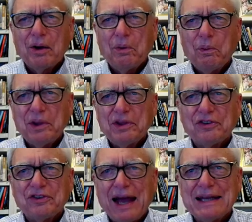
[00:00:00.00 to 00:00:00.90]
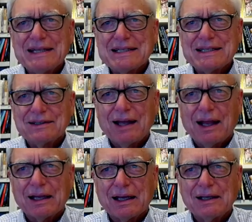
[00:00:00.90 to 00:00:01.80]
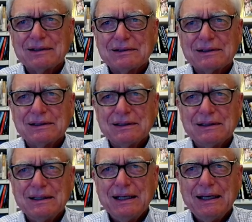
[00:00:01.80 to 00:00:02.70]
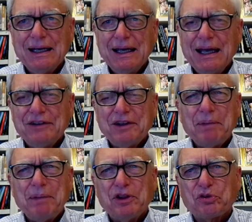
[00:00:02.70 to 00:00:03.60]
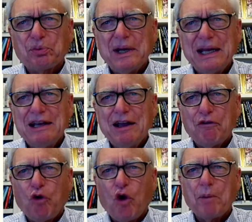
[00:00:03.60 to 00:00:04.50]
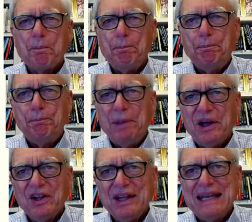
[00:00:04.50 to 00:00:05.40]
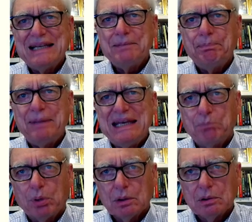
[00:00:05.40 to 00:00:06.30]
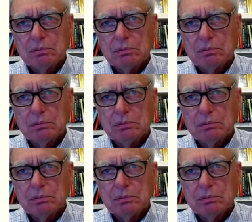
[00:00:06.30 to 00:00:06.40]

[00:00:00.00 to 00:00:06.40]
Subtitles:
What the scientists are telling us is that maybe 3-4 billion people,